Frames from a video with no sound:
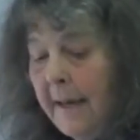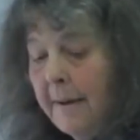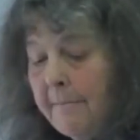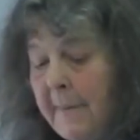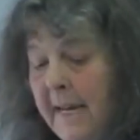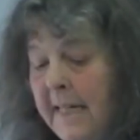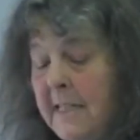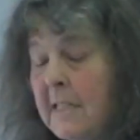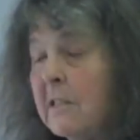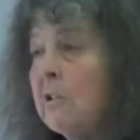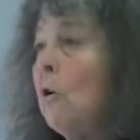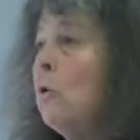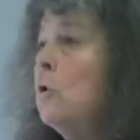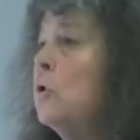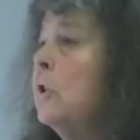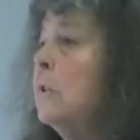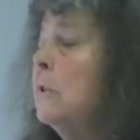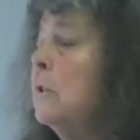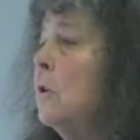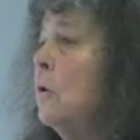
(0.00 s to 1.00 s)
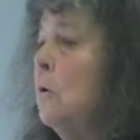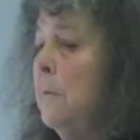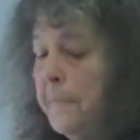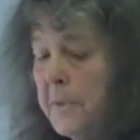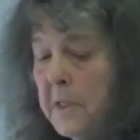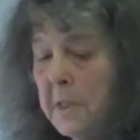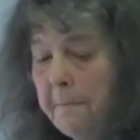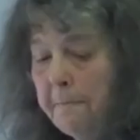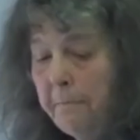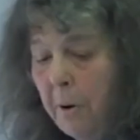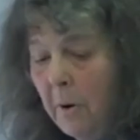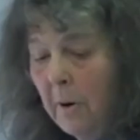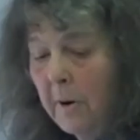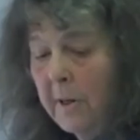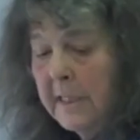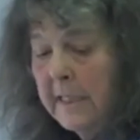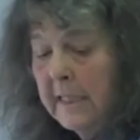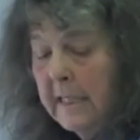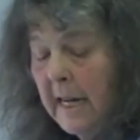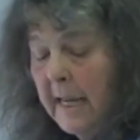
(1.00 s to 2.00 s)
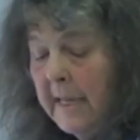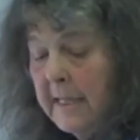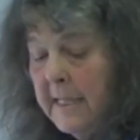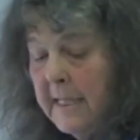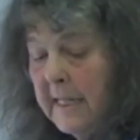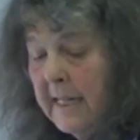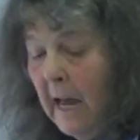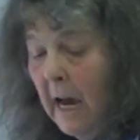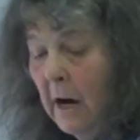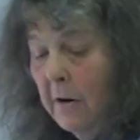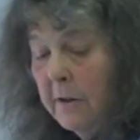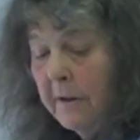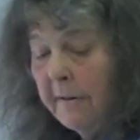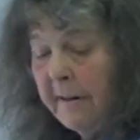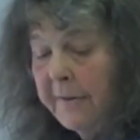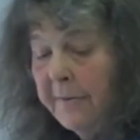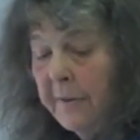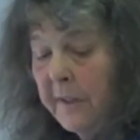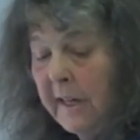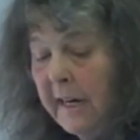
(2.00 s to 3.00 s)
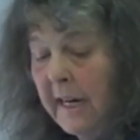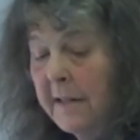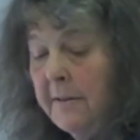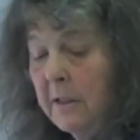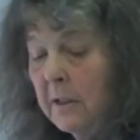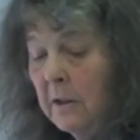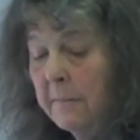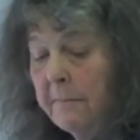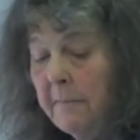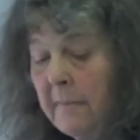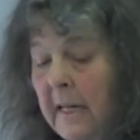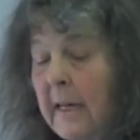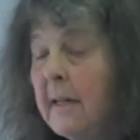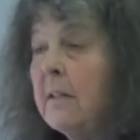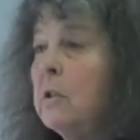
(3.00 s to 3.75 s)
Many social groups supported us in our referendum